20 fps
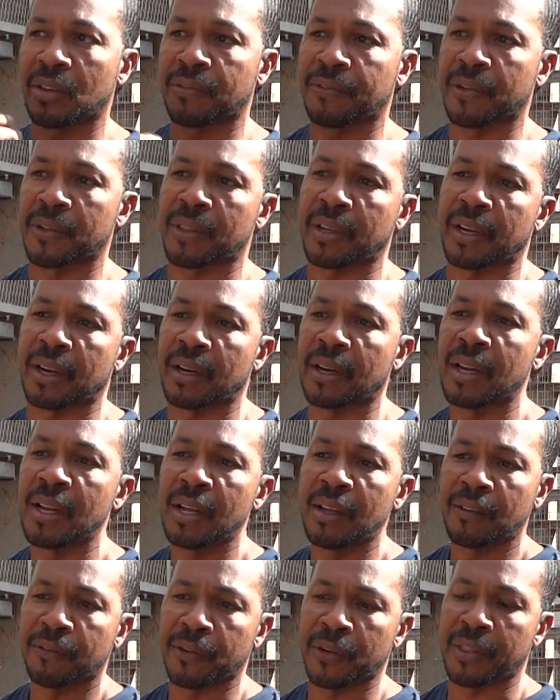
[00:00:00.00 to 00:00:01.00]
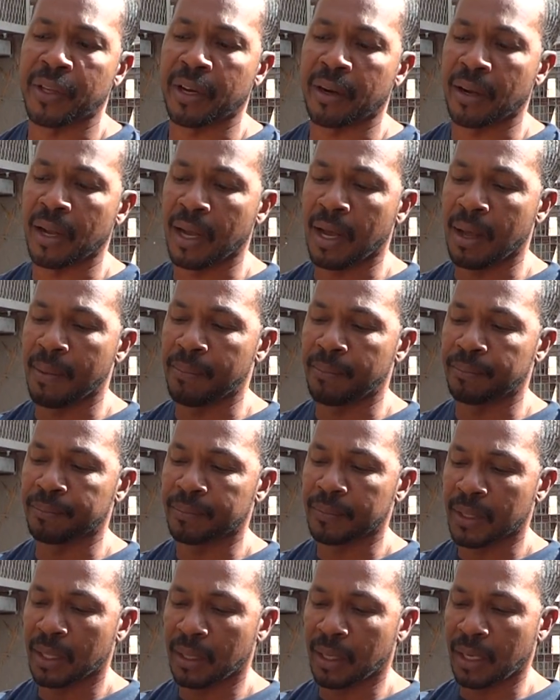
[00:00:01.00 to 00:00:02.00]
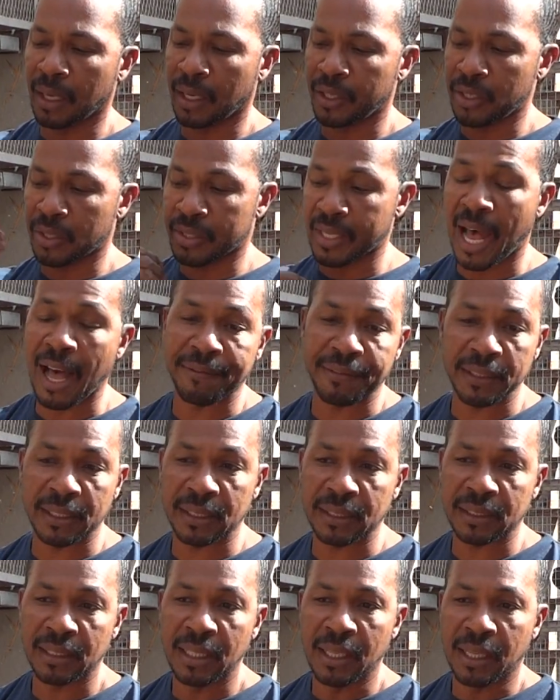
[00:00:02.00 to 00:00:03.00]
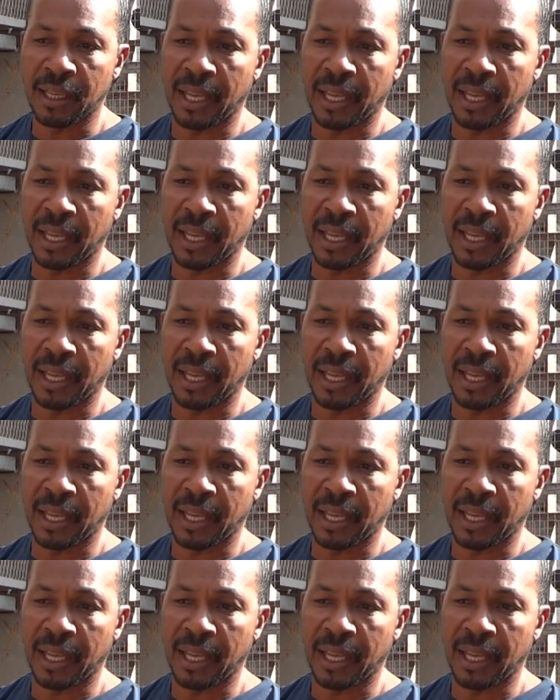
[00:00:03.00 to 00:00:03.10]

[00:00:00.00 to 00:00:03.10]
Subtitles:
for their esophagus